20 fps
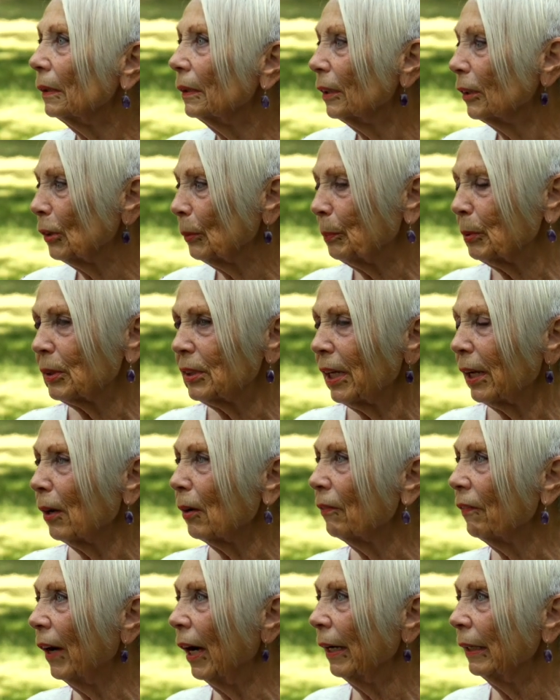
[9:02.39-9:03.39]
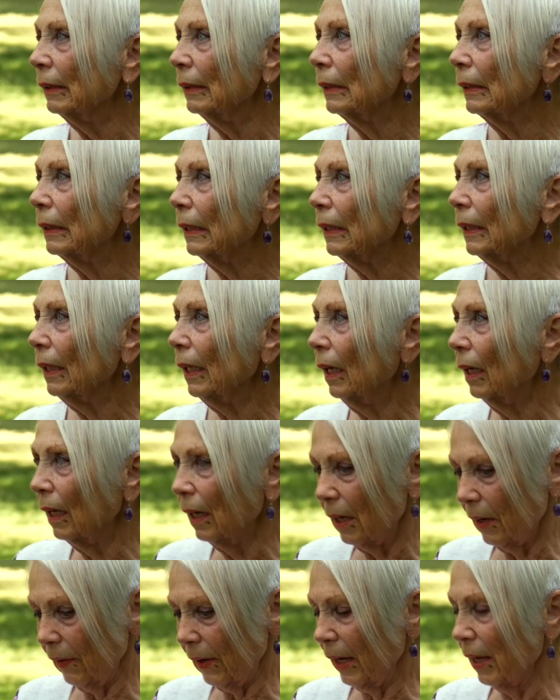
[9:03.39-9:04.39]
It's a potato vine,
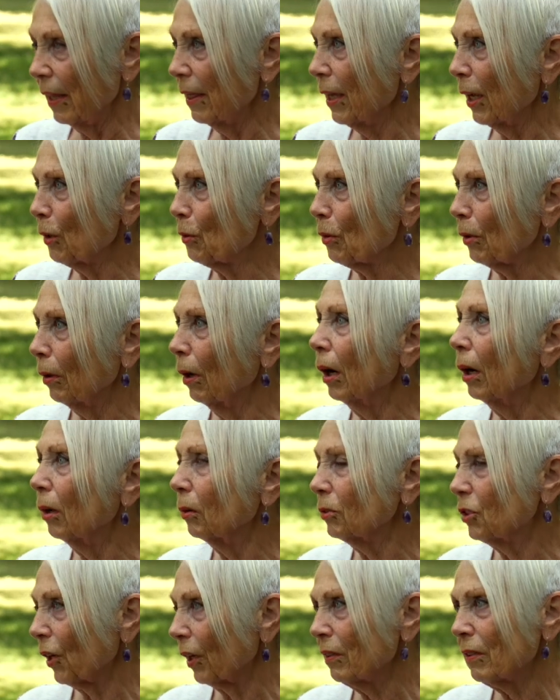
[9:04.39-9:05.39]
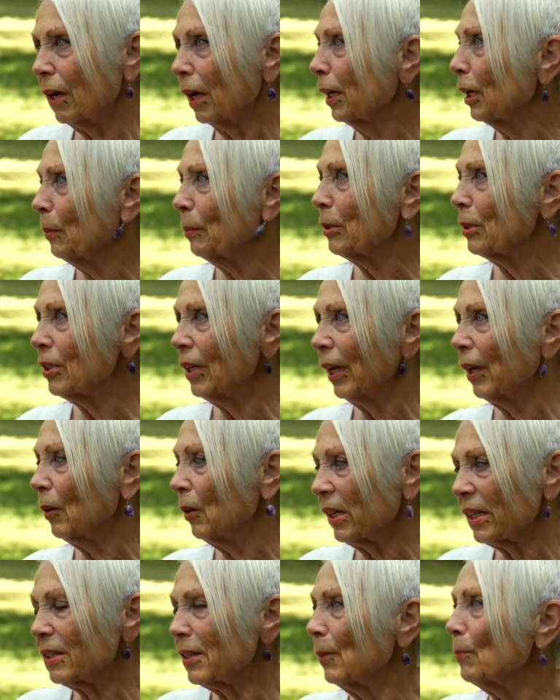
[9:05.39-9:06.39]
and they grow just like a
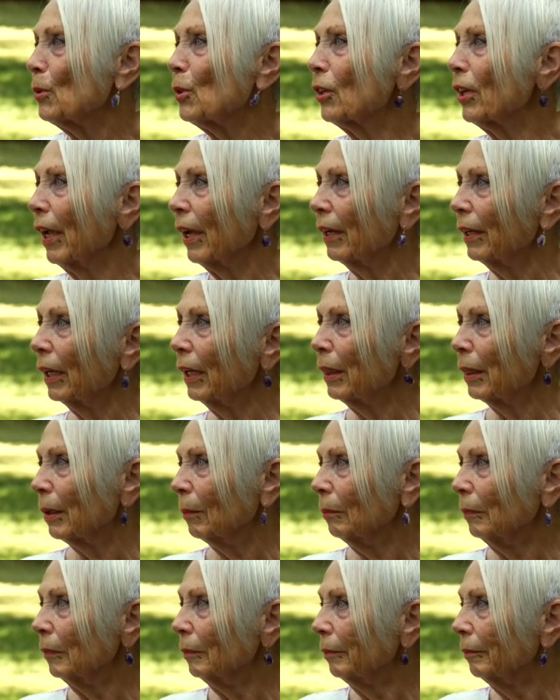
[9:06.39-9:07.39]
potato, except you can't eat them.